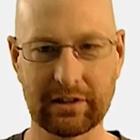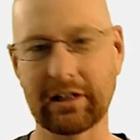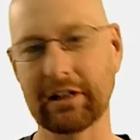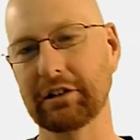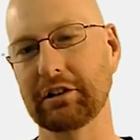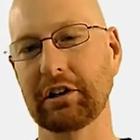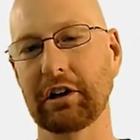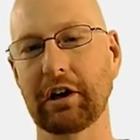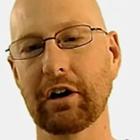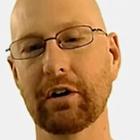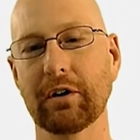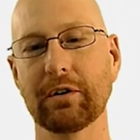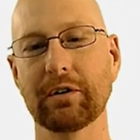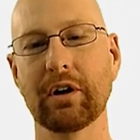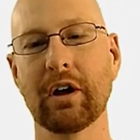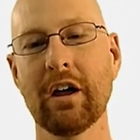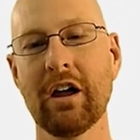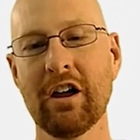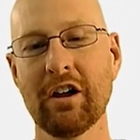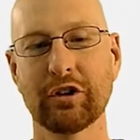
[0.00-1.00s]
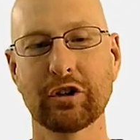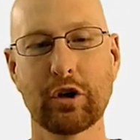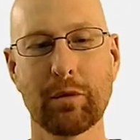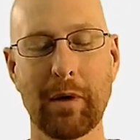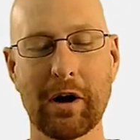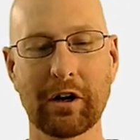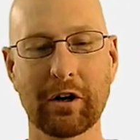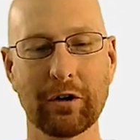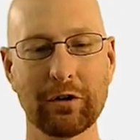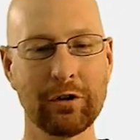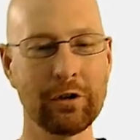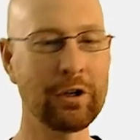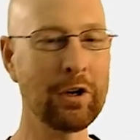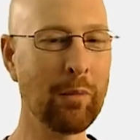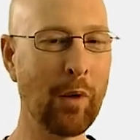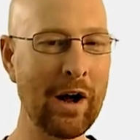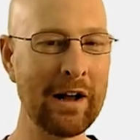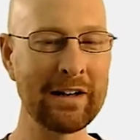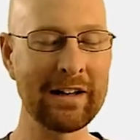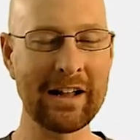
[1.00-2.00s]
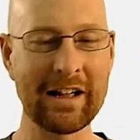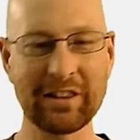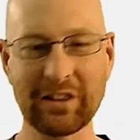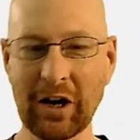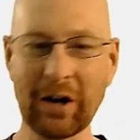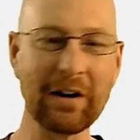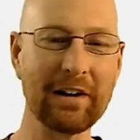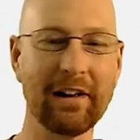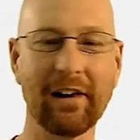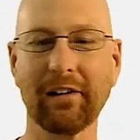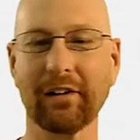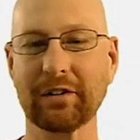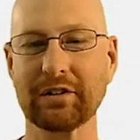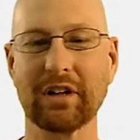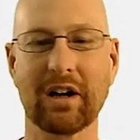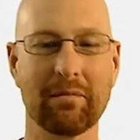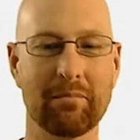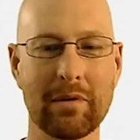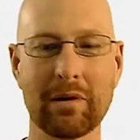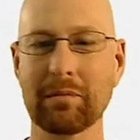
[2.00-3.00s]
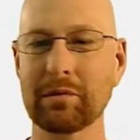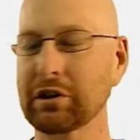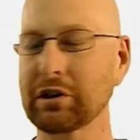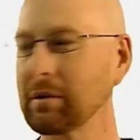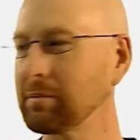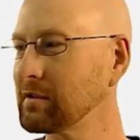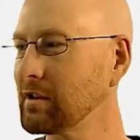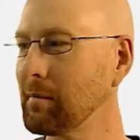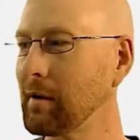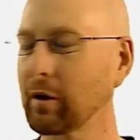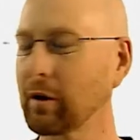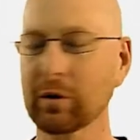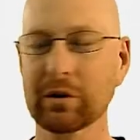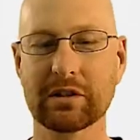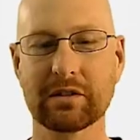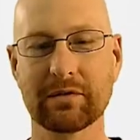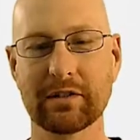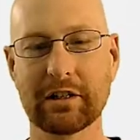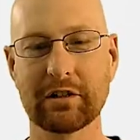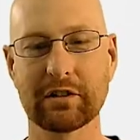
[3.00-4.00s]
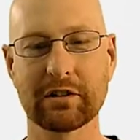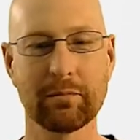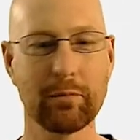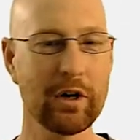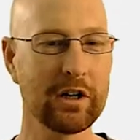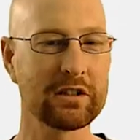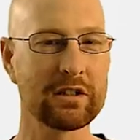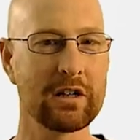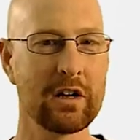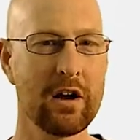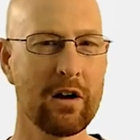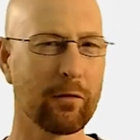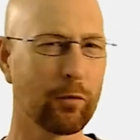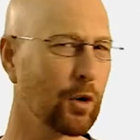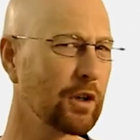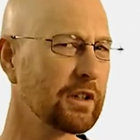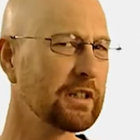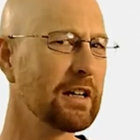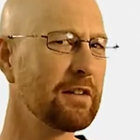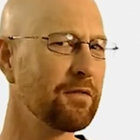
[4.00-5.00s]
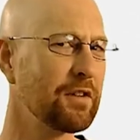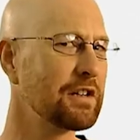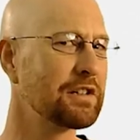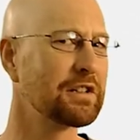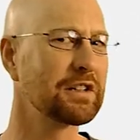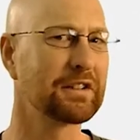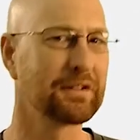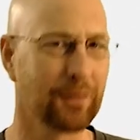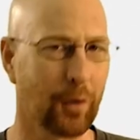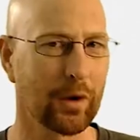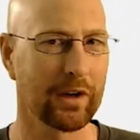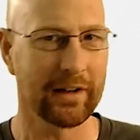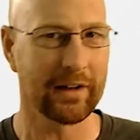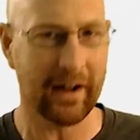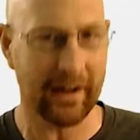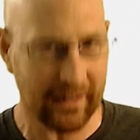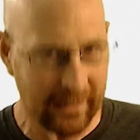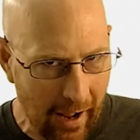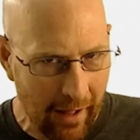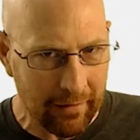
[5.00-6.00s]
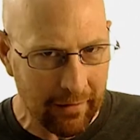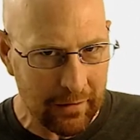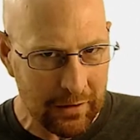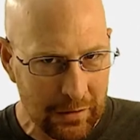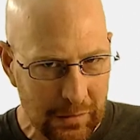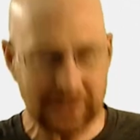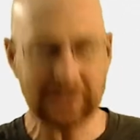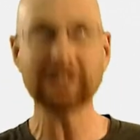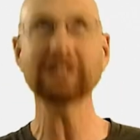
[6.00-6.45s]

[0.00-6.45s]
that teach you to code. Use coupon code YouTube1 to get $30 off memberships on my courses, videos, and books. Runtime fee at just $49,